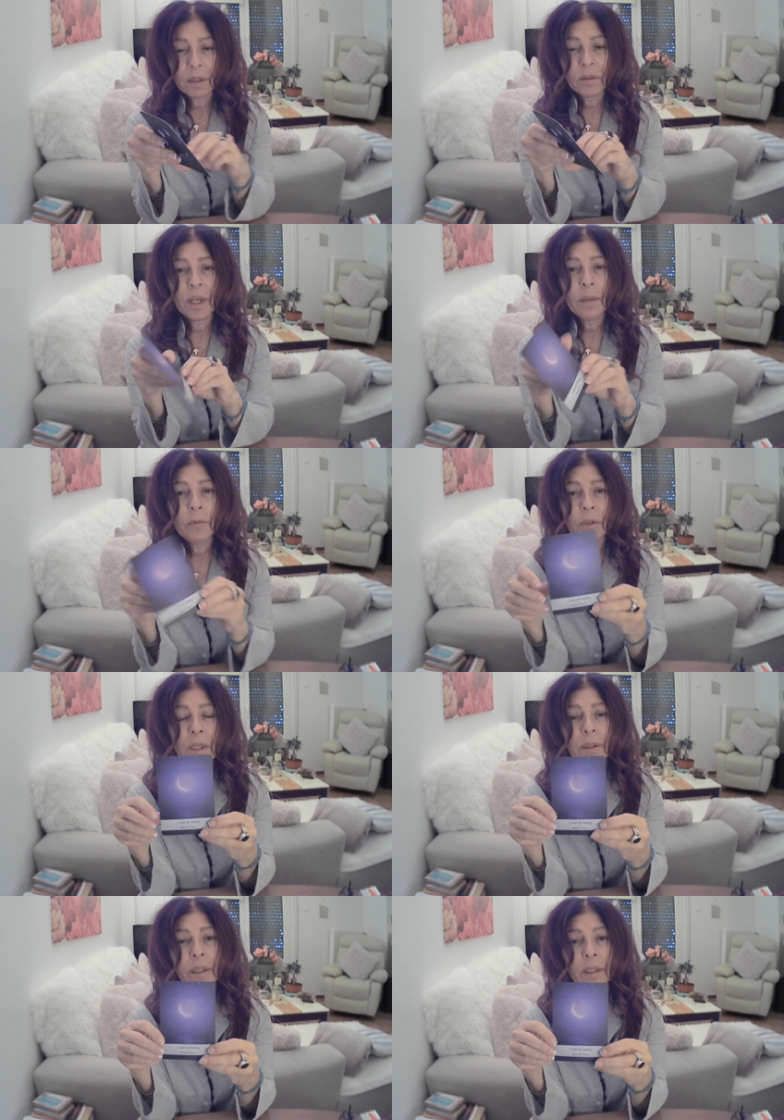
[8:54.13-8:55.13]
A time for
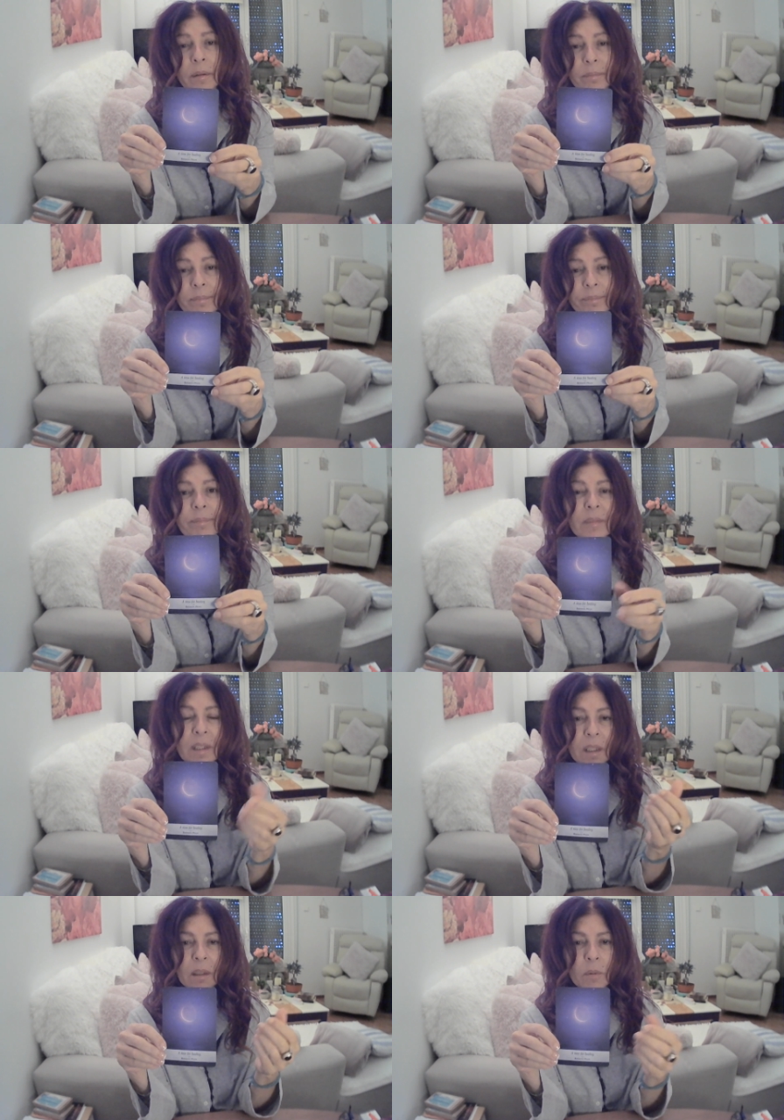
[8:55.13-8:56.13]
healing.
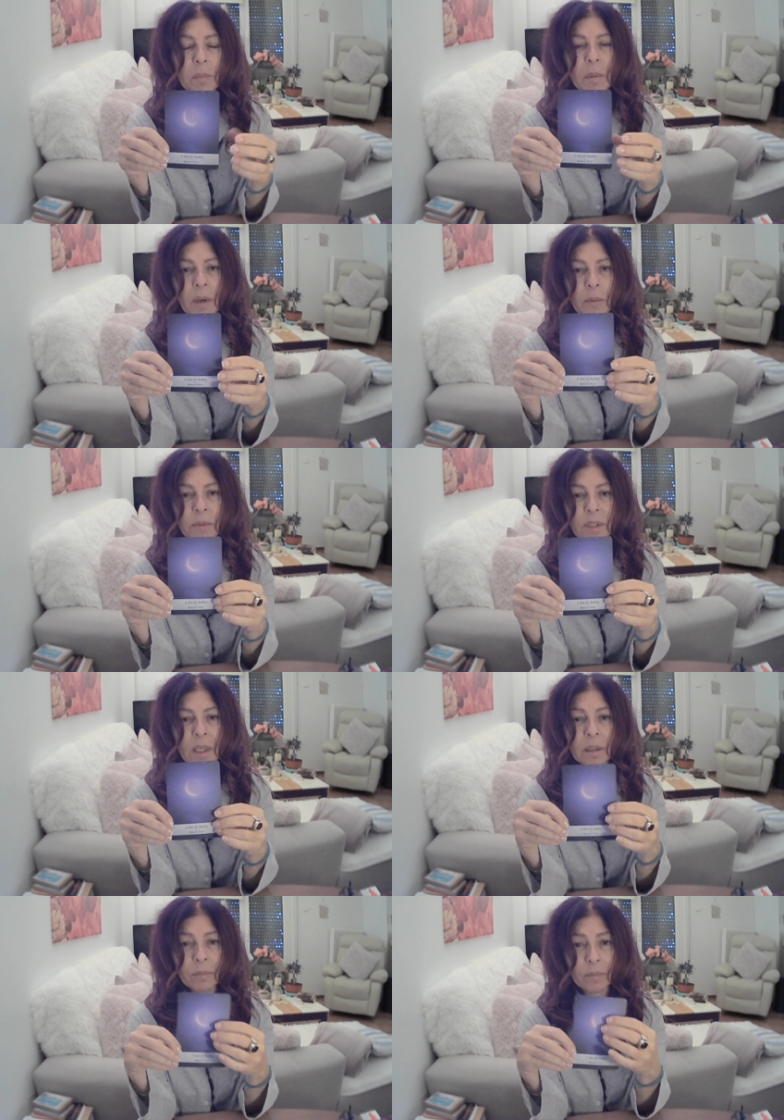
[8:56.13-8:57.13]
Remember I was
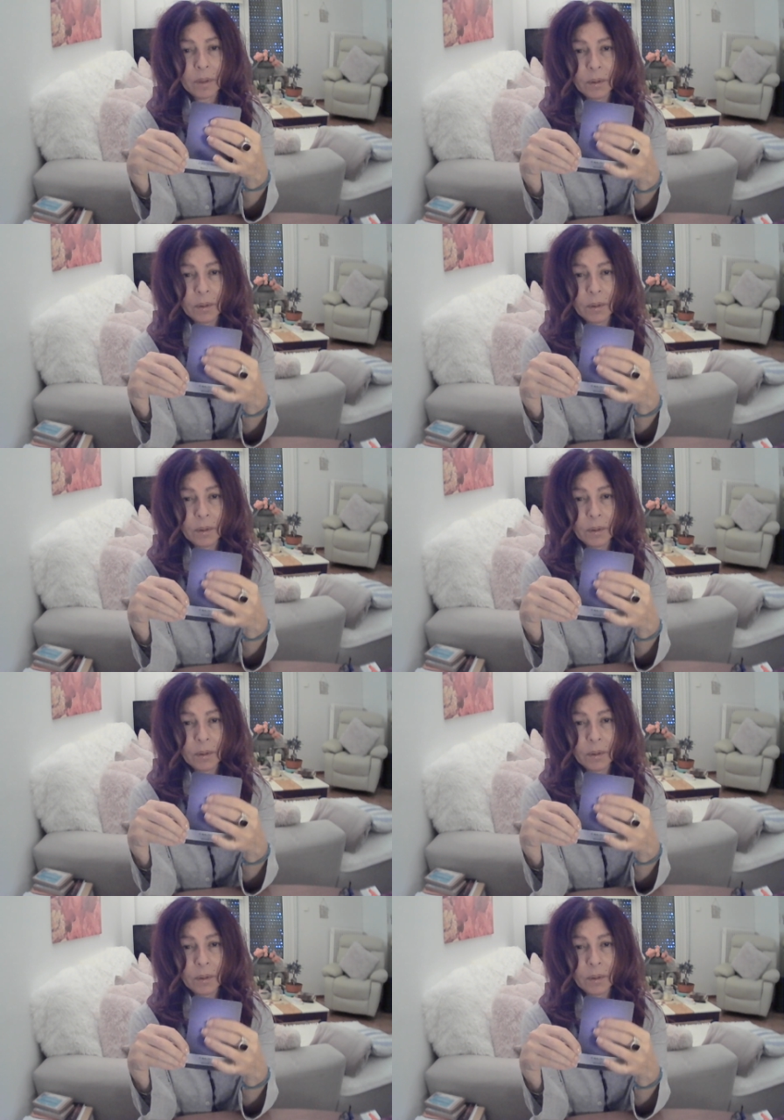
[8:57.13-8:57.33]
saying,